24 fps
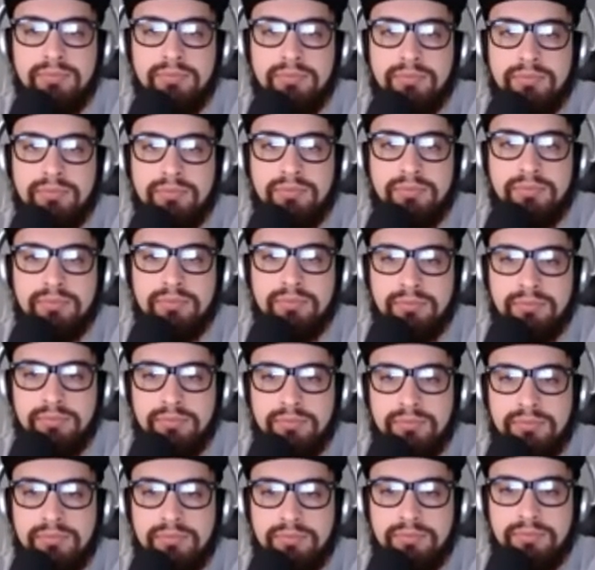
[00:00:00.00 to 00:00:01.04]

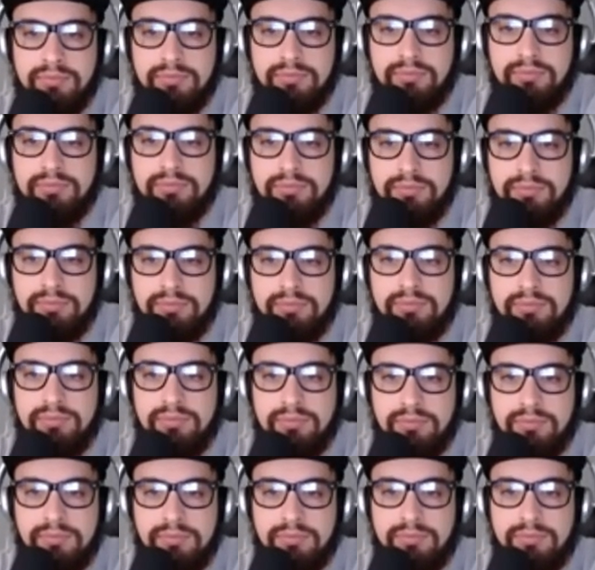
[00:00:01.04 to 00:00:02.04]
The person shown says nothing.